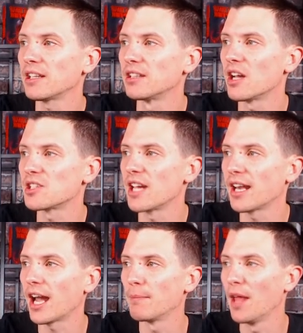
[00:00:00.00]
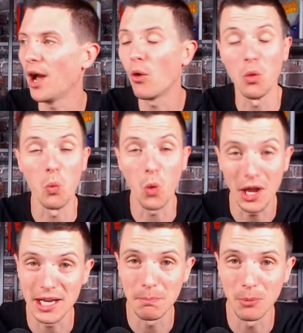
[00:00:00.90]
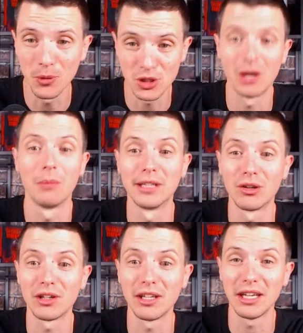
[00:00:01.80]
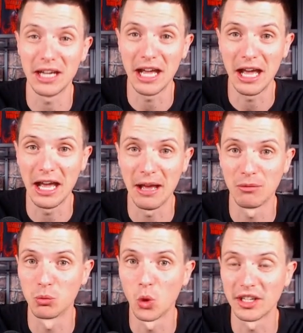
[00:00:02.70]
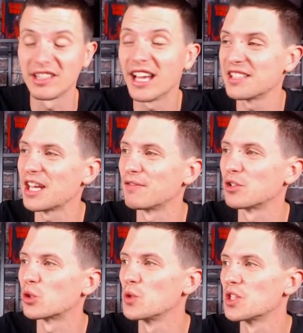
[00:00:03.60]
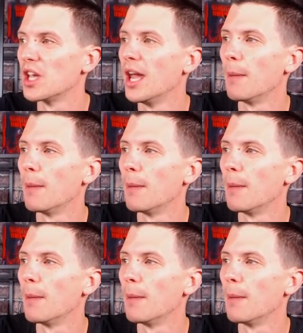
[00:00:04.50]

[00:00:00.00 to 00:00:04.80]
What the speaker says: does that. I am now on 1 hit point, so I'm nearly rolling death saving throws.